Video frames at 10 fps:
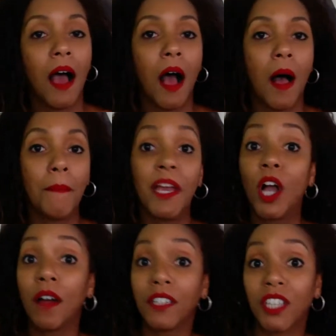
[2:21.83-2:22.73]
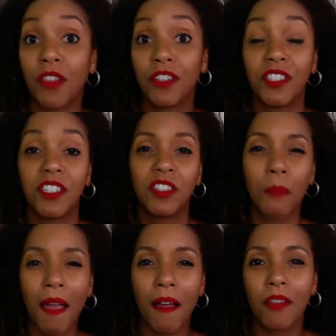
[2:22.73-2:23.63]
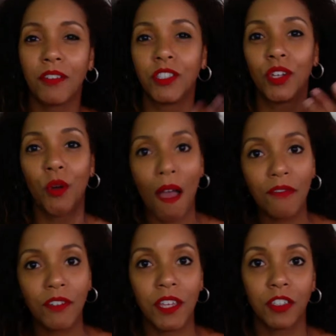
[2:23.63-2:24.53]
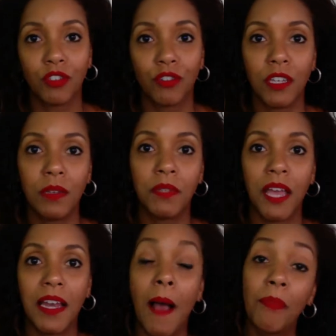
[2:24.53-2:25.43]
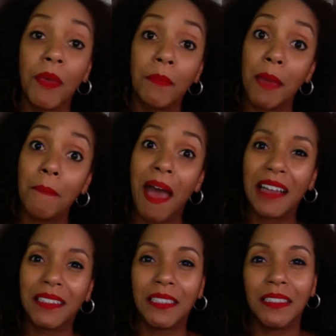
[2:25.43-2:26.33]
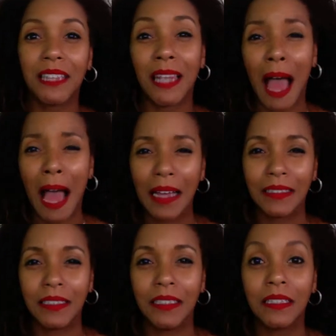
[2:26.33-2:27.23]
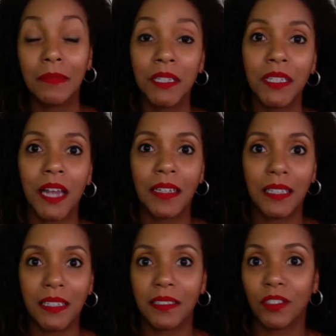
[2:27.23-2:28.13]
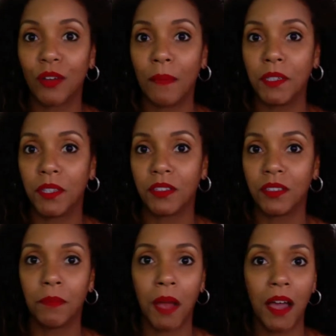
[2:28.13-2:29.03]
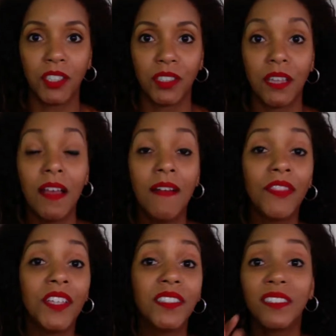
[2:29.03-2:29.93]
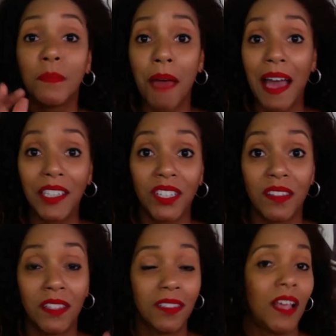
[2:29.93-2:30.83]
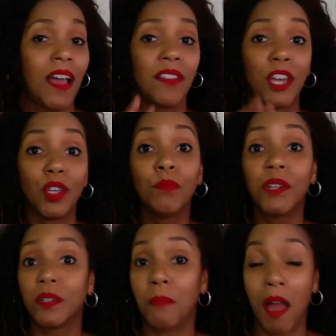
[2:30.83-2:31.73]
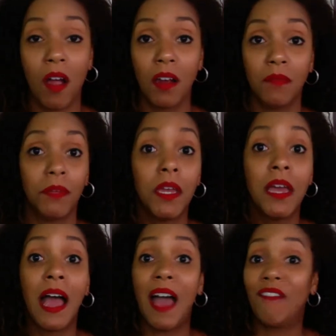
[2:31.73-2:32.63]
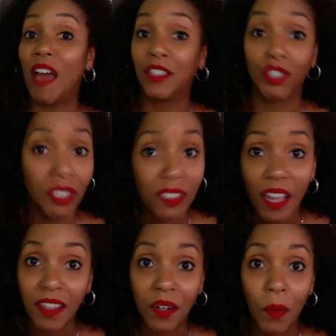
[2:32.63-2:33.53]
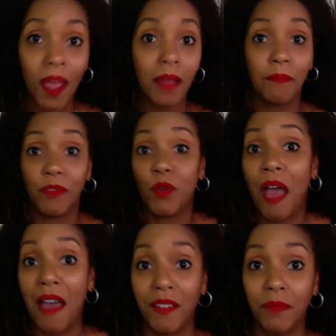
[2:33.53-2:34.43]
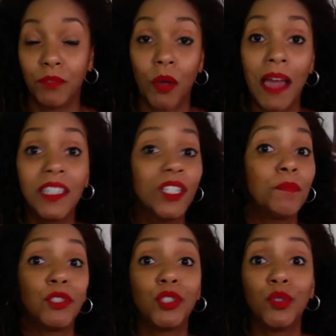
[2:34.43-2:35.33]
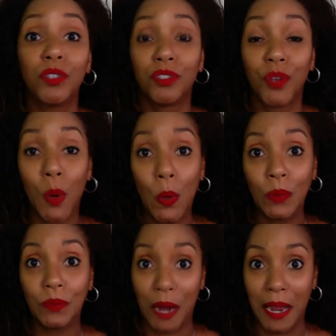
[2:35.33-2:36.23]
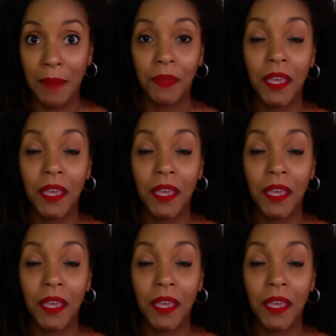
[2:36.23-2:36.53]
encourage others and inspire others to go after their dreams and help them get past these lies, these limited ideas entrapped in their subconscious. This is a passion and desire that you put in my heart. I've asked you to take it away. You haven't. So I need to pursue this goal, right?